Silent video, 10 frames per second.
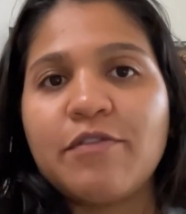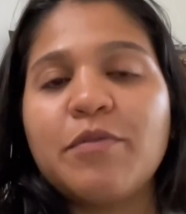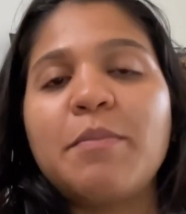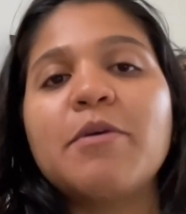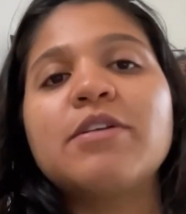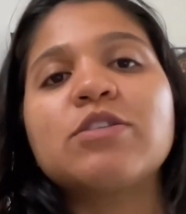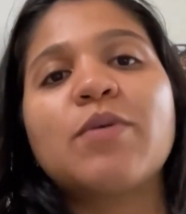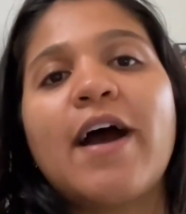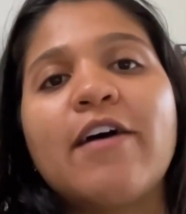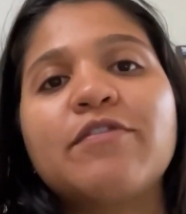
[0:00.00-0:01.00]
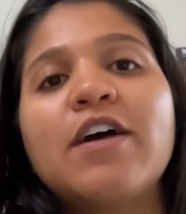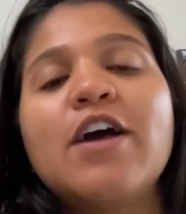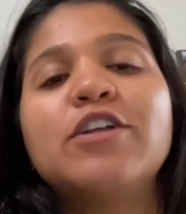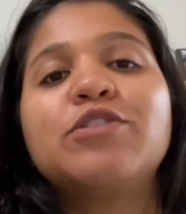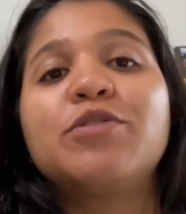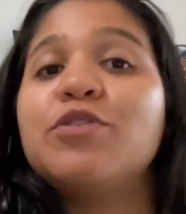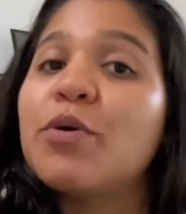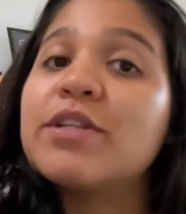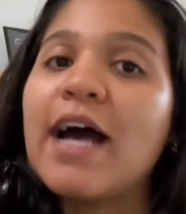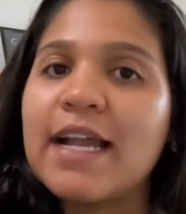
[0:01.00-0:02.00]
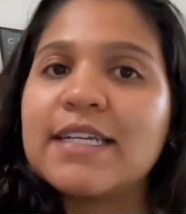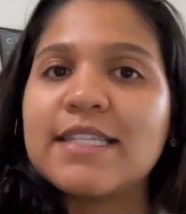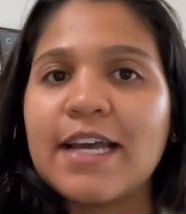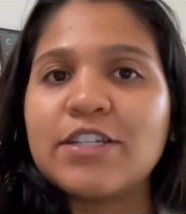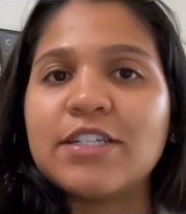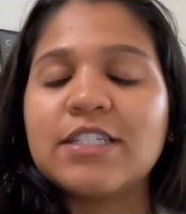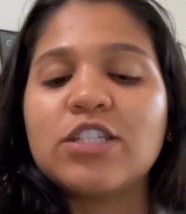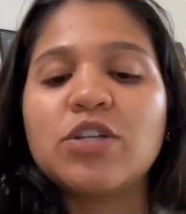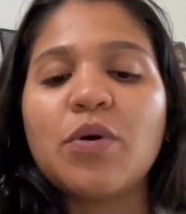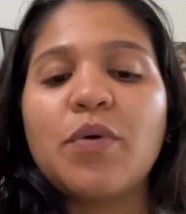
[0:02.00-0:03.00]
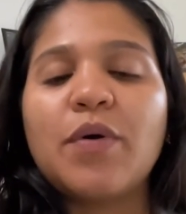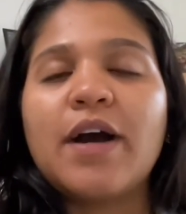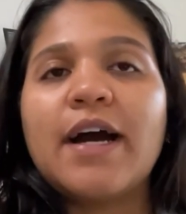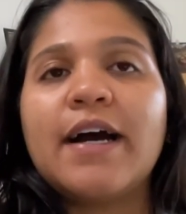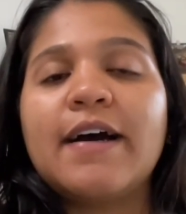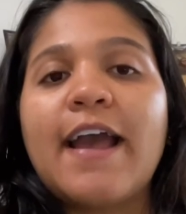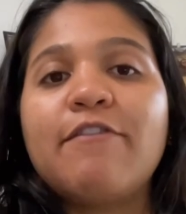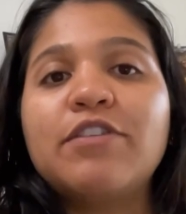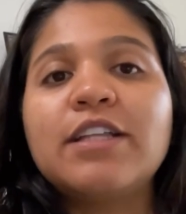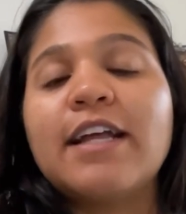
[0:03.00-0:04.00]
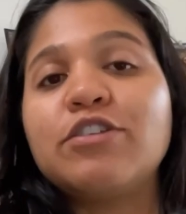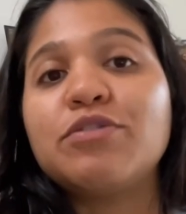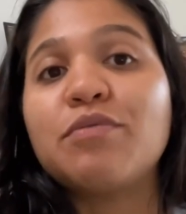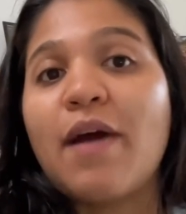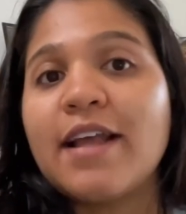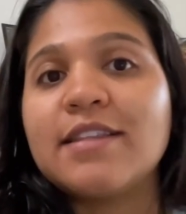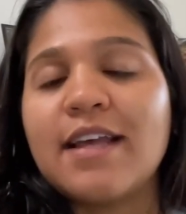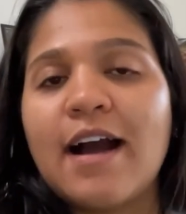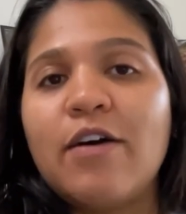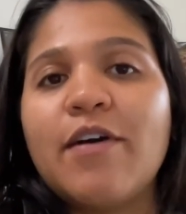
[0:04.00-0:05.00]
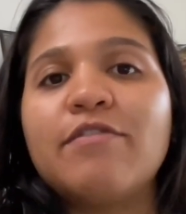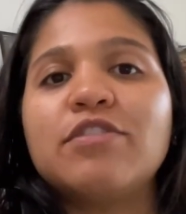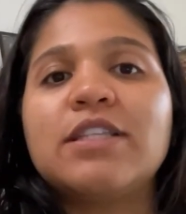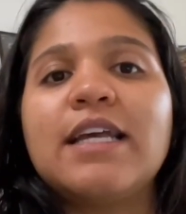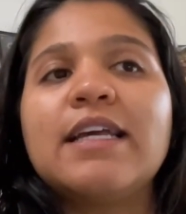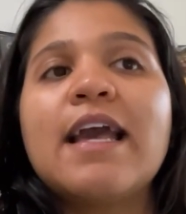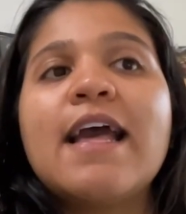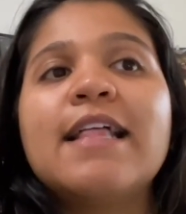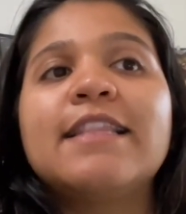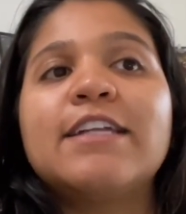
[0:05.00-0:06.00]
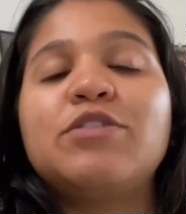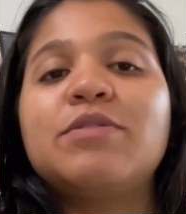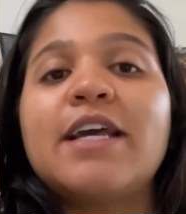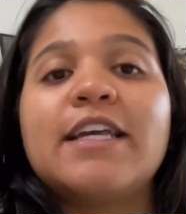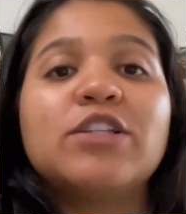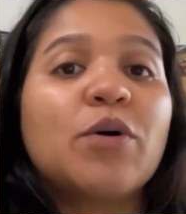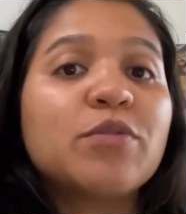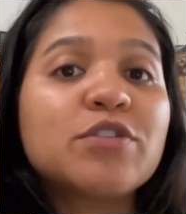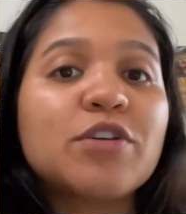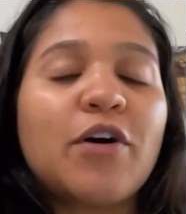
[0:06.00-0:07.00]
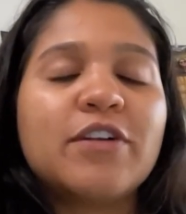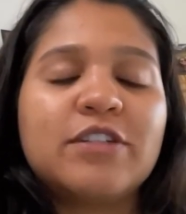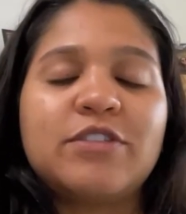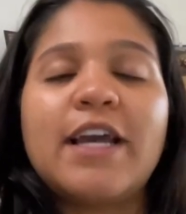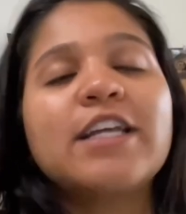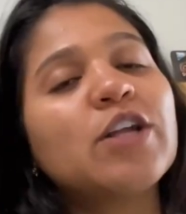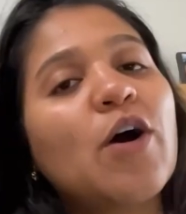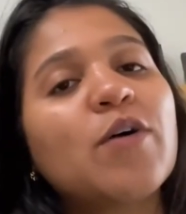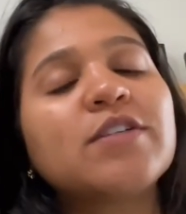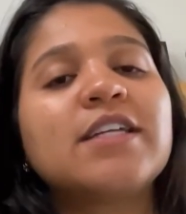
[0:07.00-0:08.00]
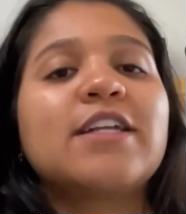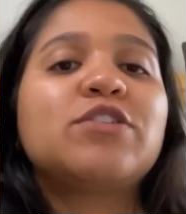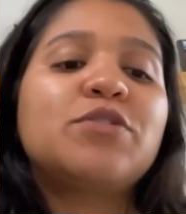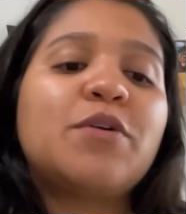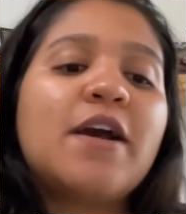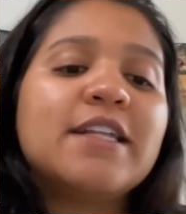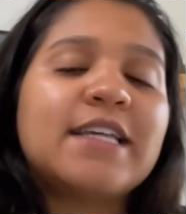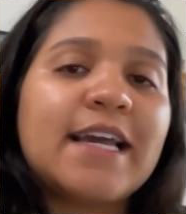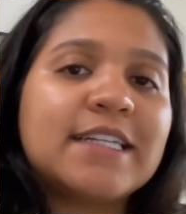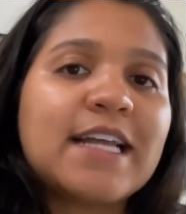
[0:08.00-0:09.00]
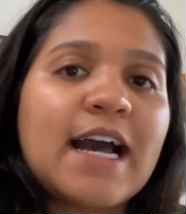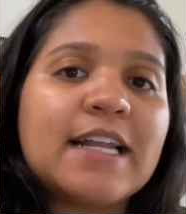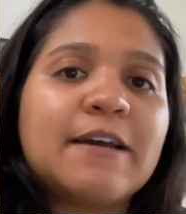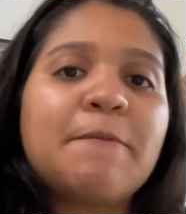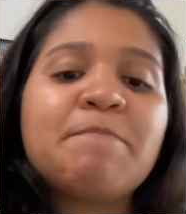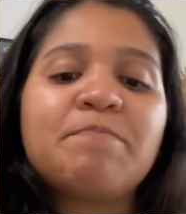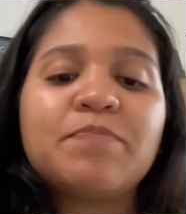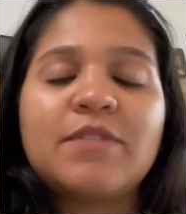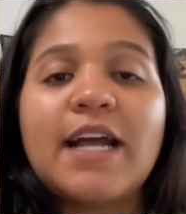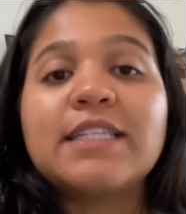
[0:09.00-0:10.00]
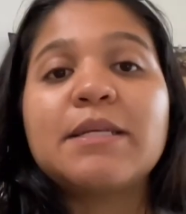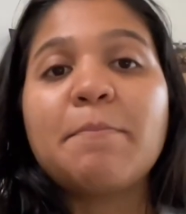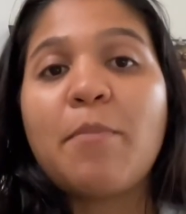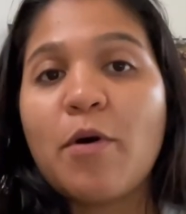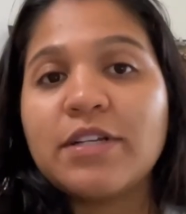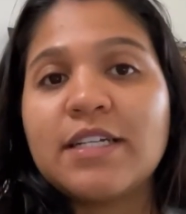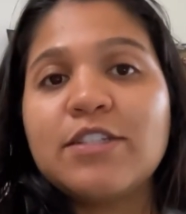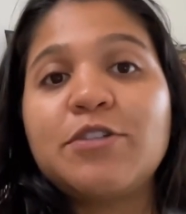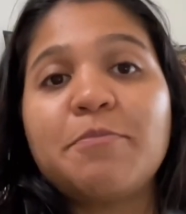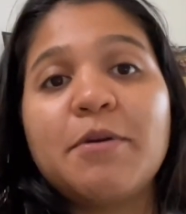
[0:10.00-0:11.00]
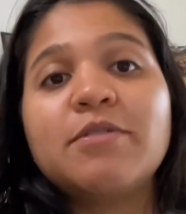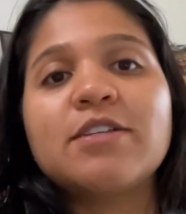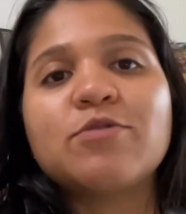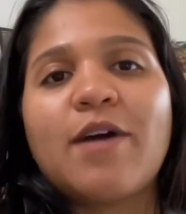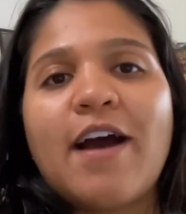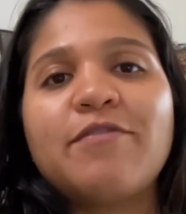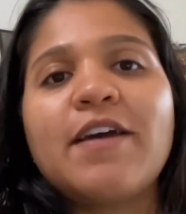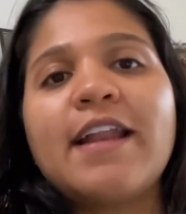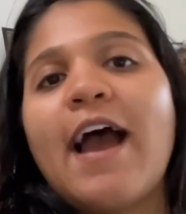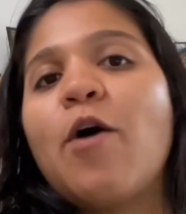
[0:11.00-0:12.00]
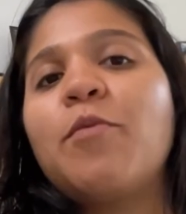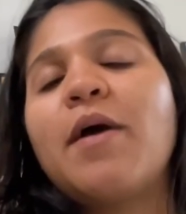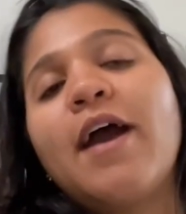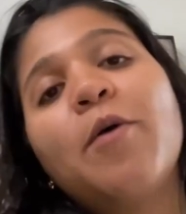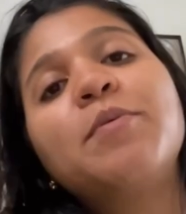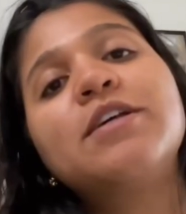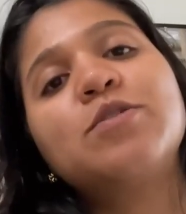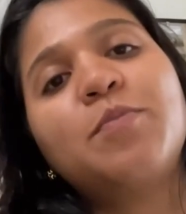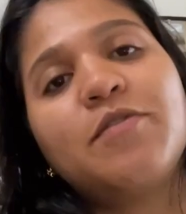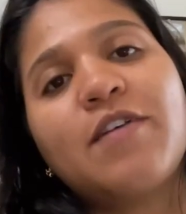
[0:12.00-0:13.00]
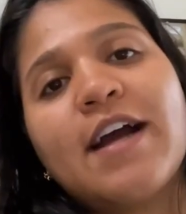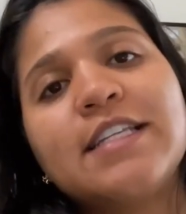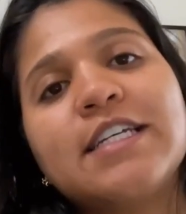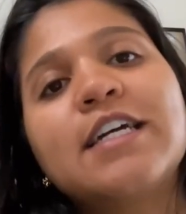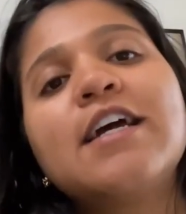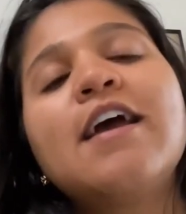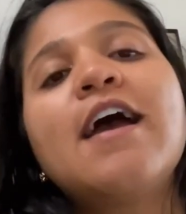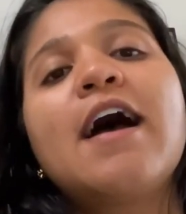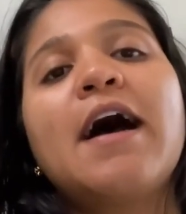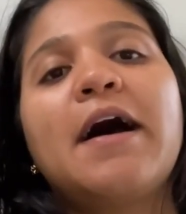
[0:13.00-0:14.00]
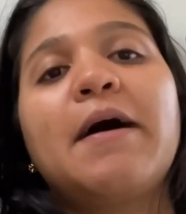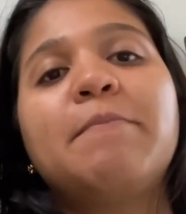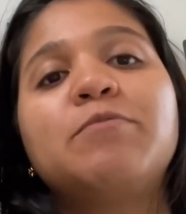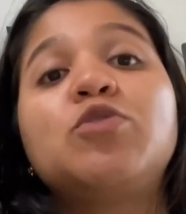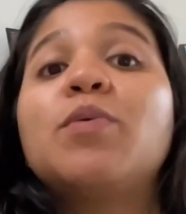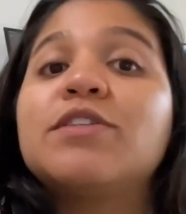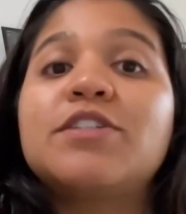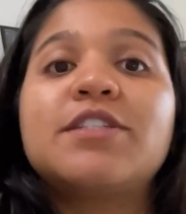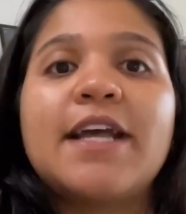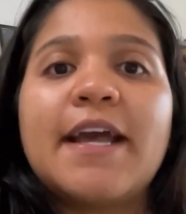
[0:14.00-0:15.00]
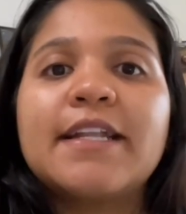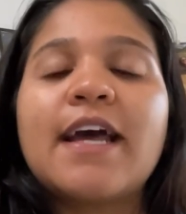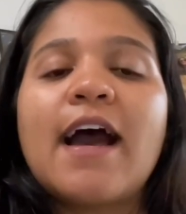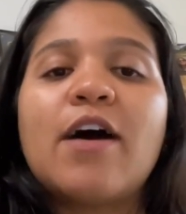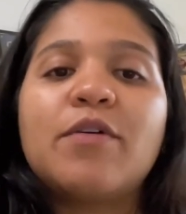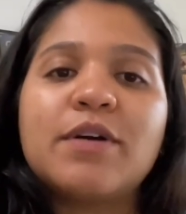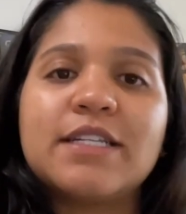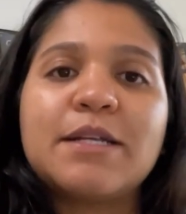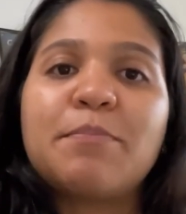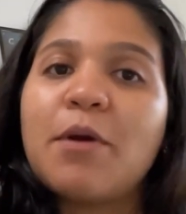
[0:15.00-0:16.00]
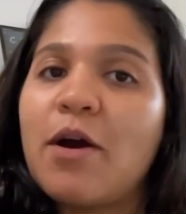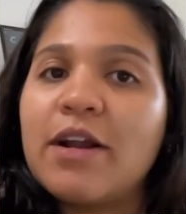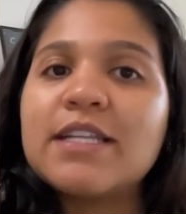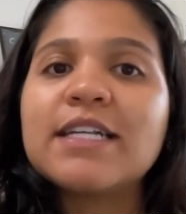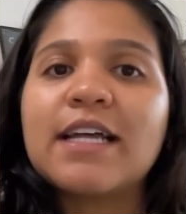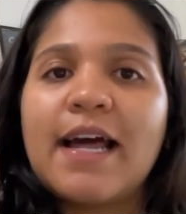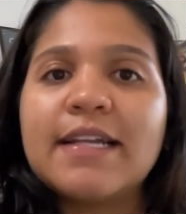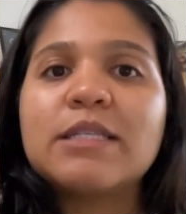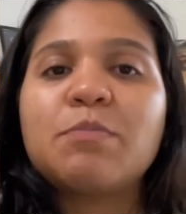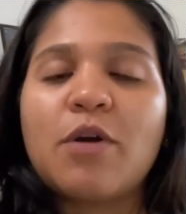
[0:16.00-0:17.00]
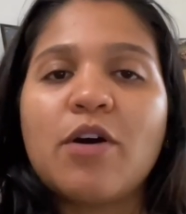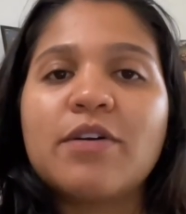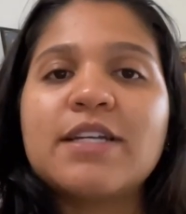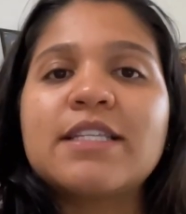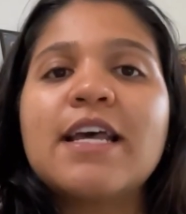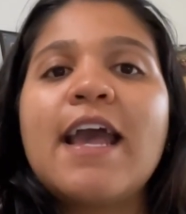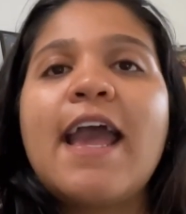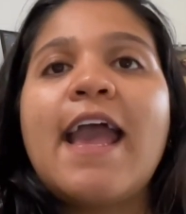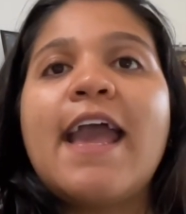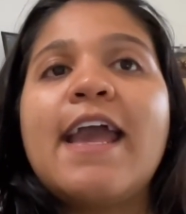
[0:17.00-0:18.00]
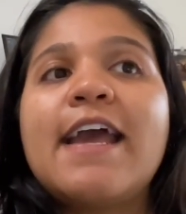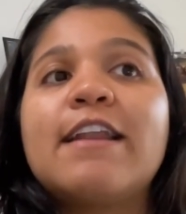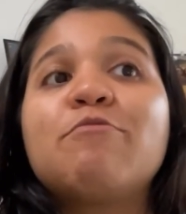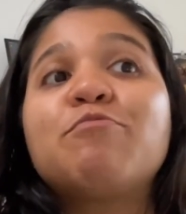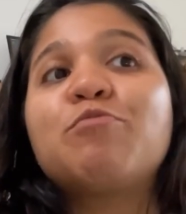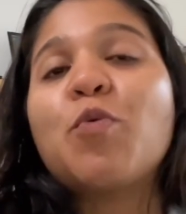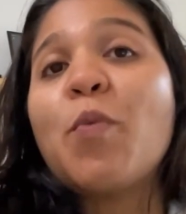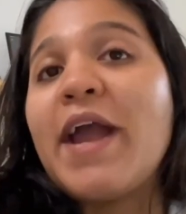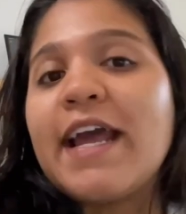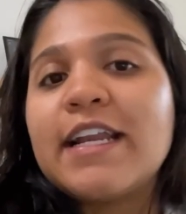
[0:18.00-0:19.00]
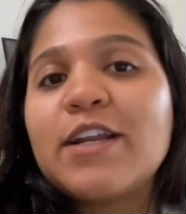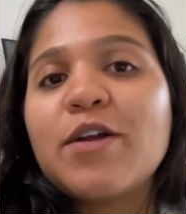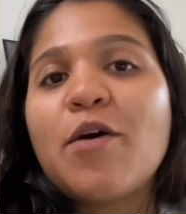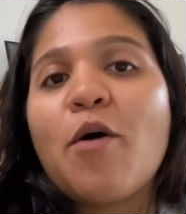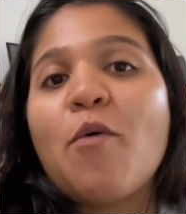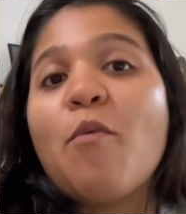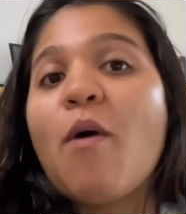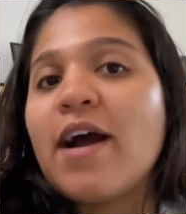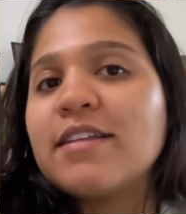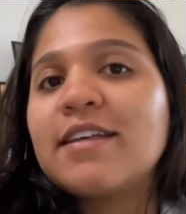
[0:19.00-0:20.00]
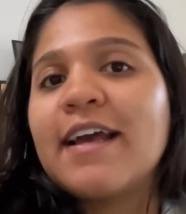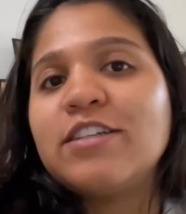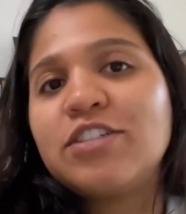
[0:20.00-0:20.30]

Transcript: We build this graph through your data session. So everything that you write down, everything that you take notes on, that you take data, that's important to build this graph and help the supervisor to understand how is the progress, the client's progress, and when or what can